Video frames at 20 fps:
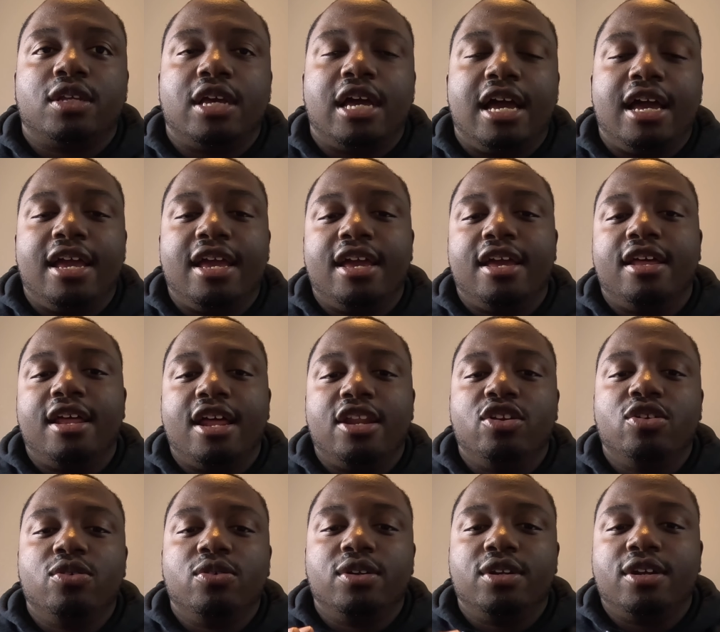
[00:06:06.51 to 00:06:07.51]
I had I
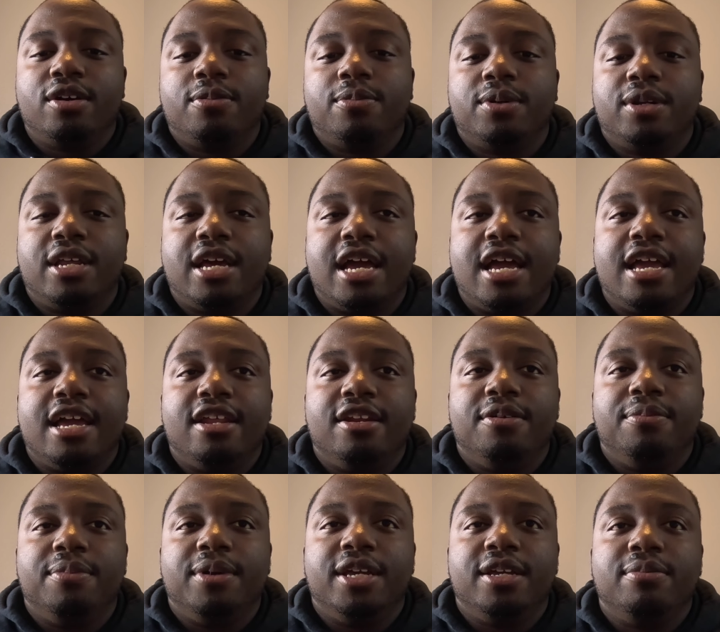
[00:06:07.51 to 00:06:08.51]
knew a number that I had
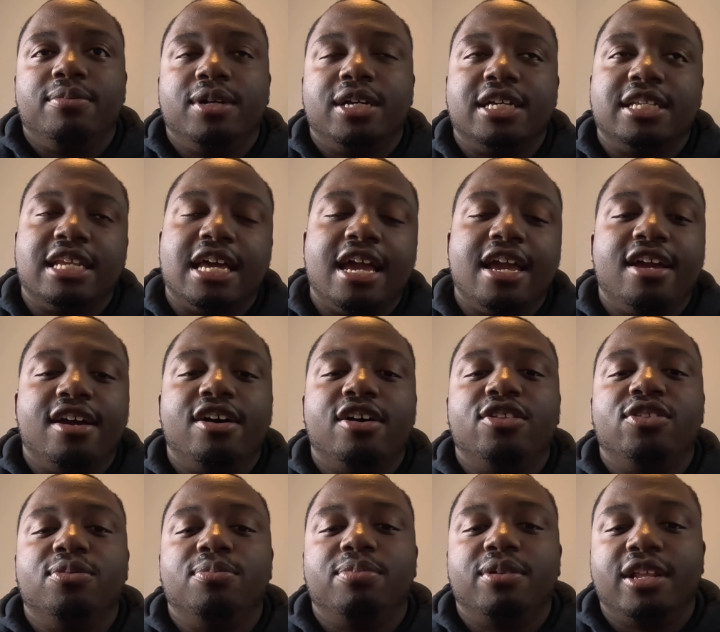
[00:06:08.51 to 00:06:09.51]
to make because I had
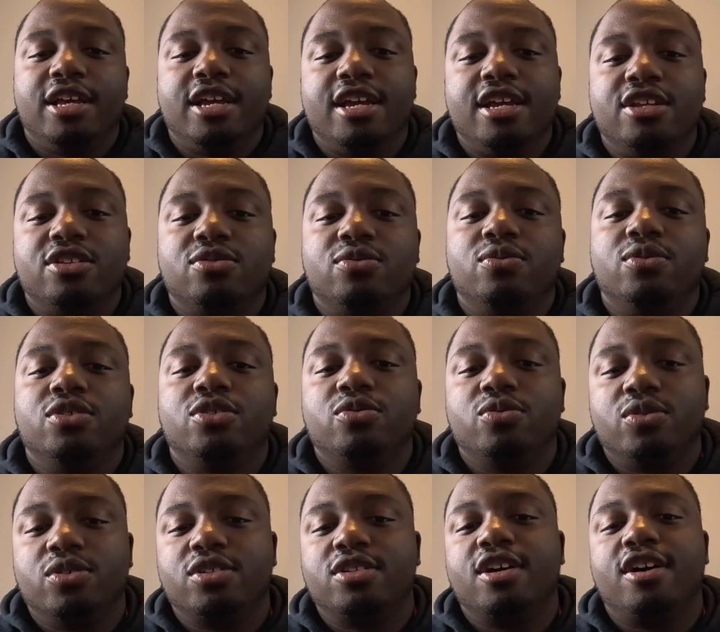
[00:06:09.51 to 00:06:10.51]
other plans, which
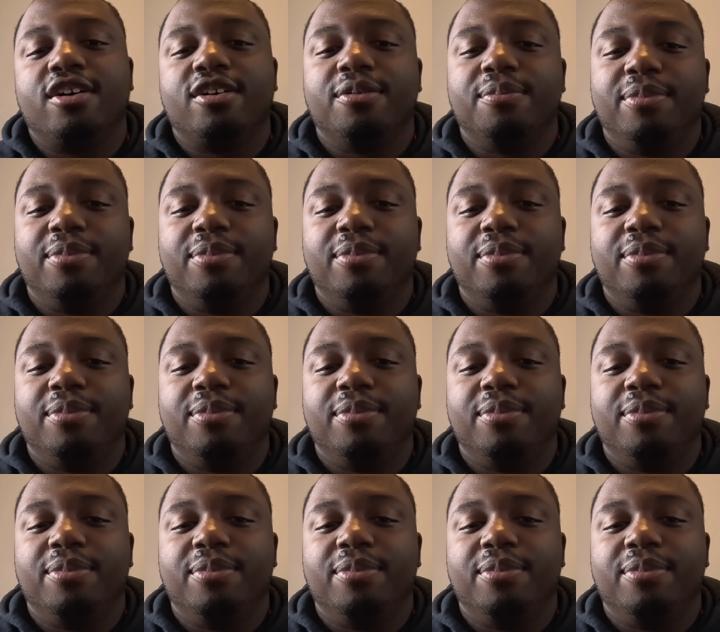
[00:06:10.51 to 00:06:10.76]
we'll talk